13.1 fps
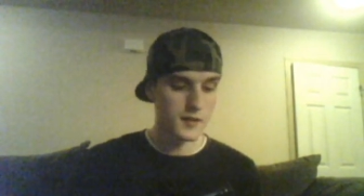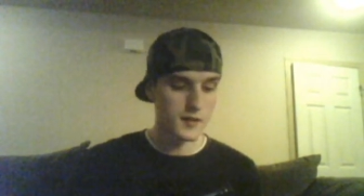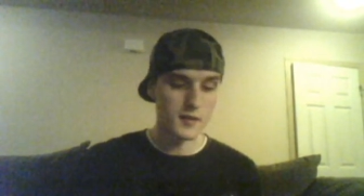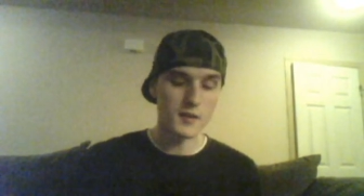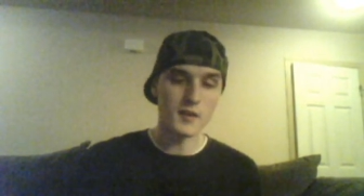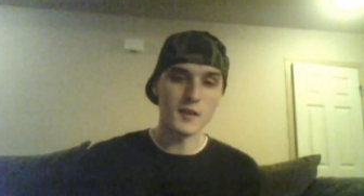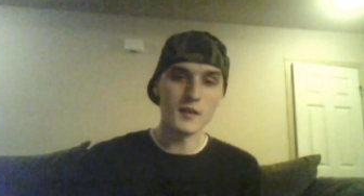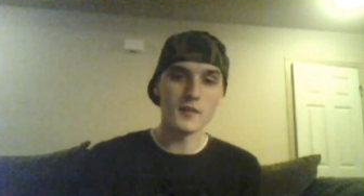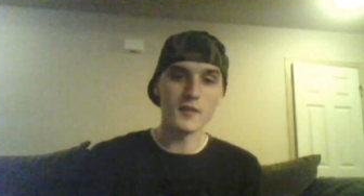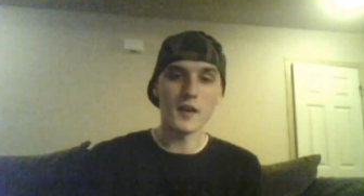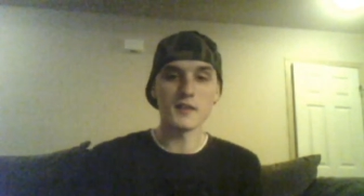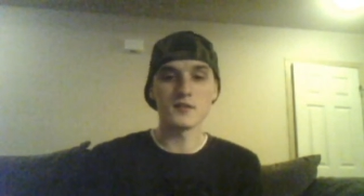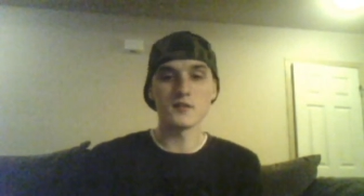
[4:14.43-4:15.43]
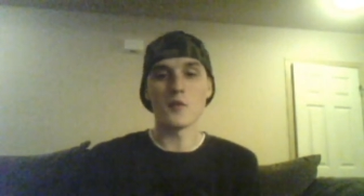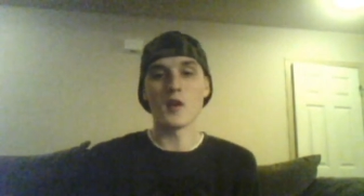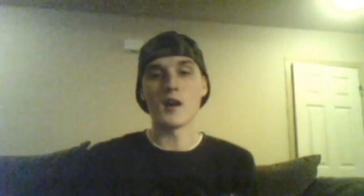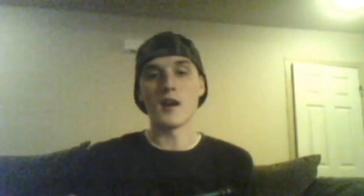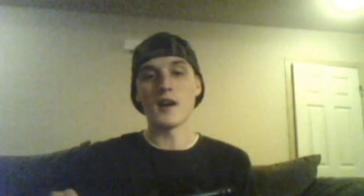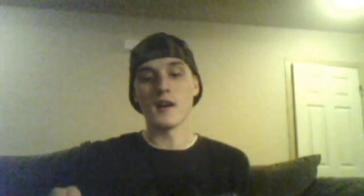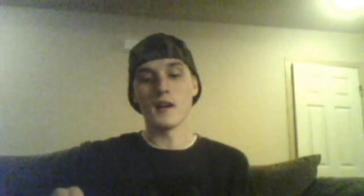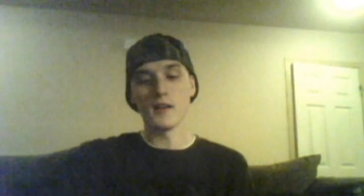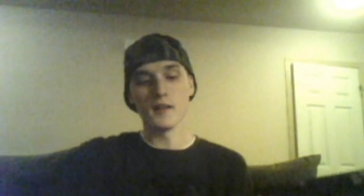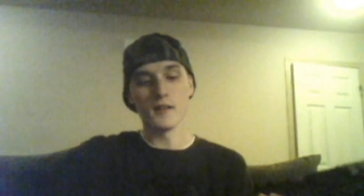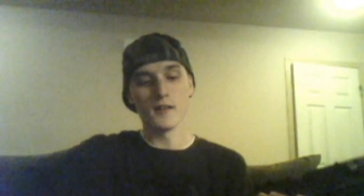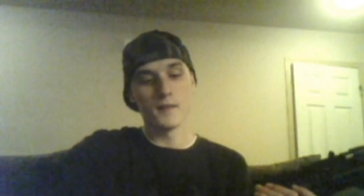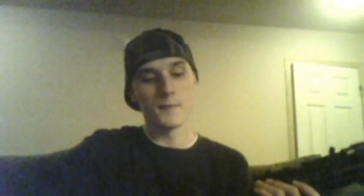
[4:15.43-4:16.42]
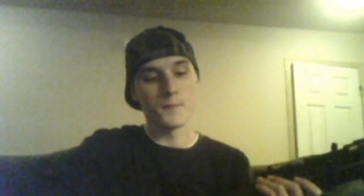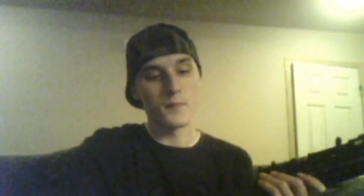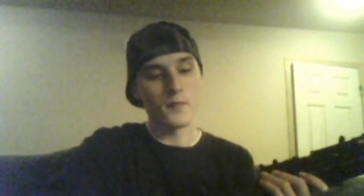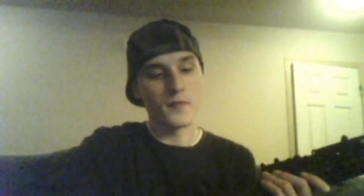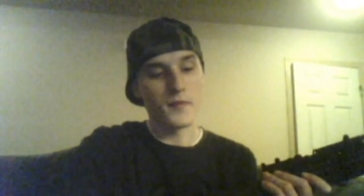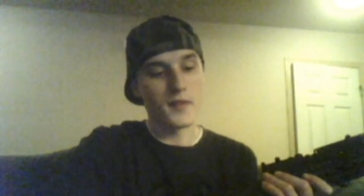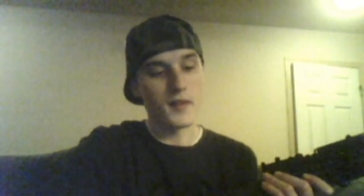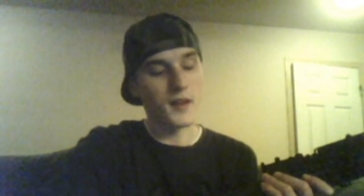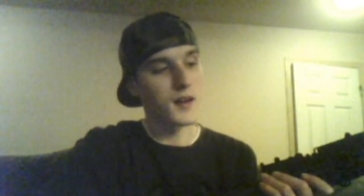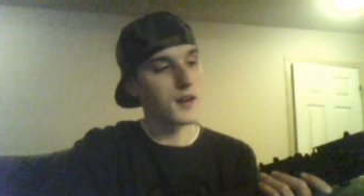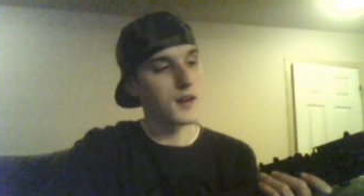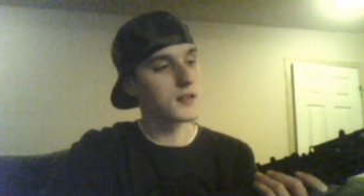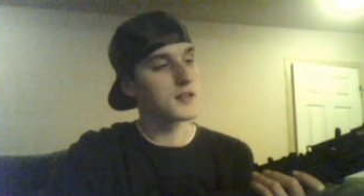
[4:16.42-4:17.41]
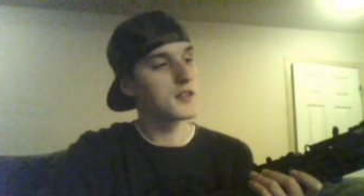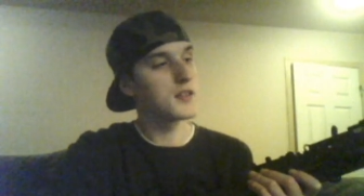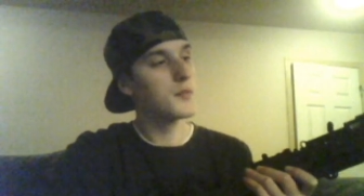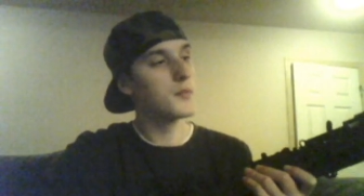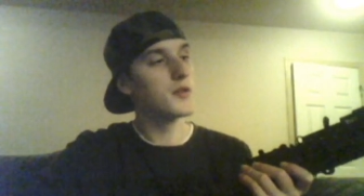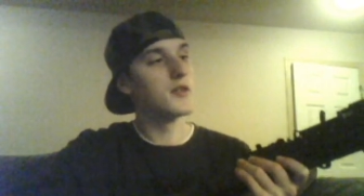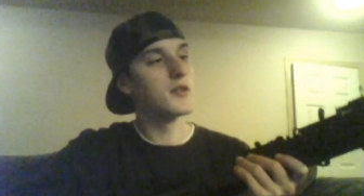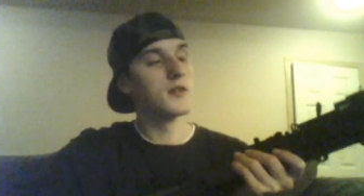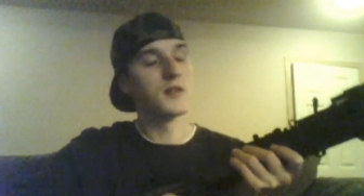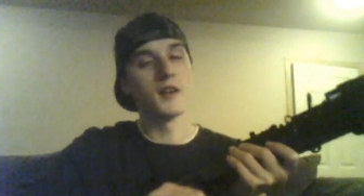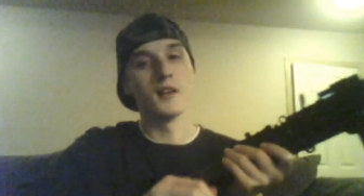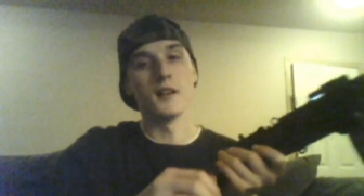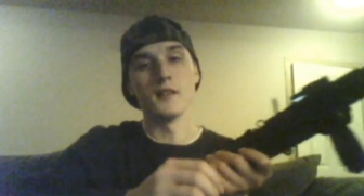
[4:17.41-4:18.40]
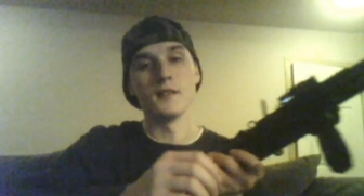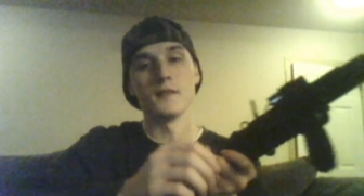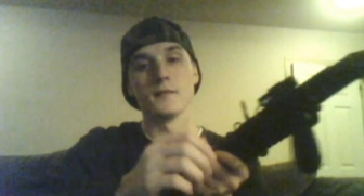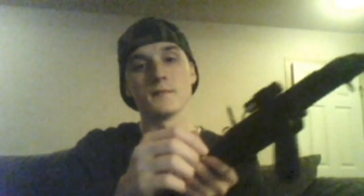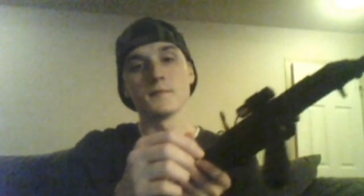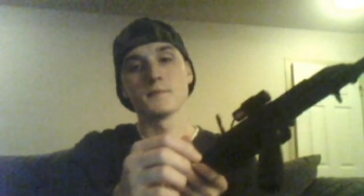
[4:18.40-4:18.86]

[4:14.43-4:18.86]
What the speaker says: and that's why at the tip of your gun